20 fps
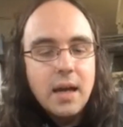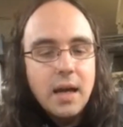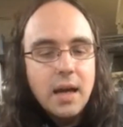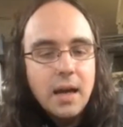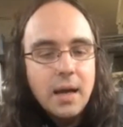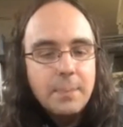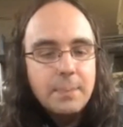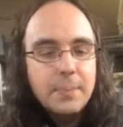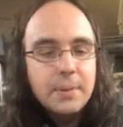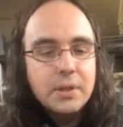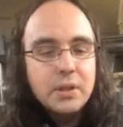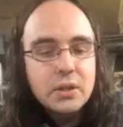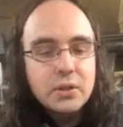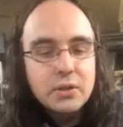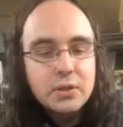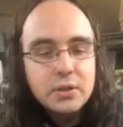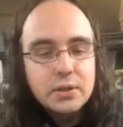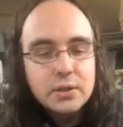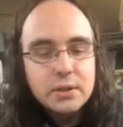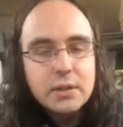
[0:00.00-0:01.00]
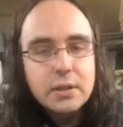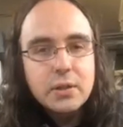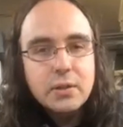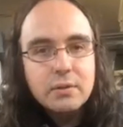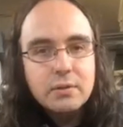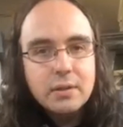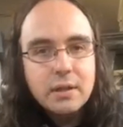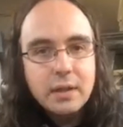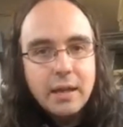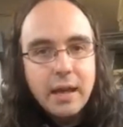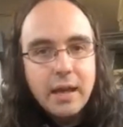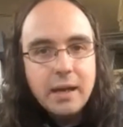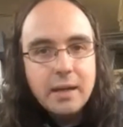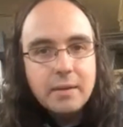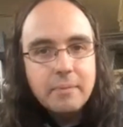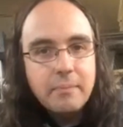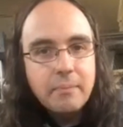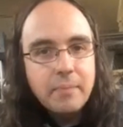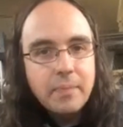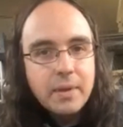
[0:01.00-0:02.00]
up during your
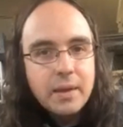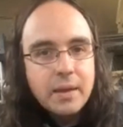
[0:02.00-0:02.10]
game.